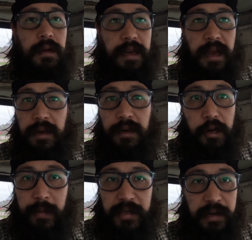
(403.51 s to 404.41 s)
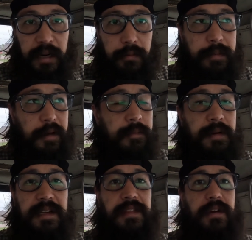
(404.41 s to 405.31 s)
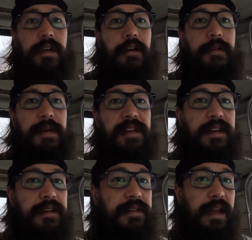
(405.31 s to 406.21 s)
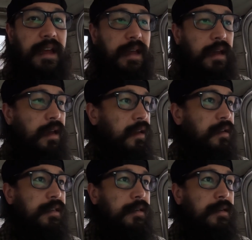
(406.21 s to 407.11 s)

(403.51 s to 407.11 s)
Again, no machining rebuild, but it's 30 over pistons and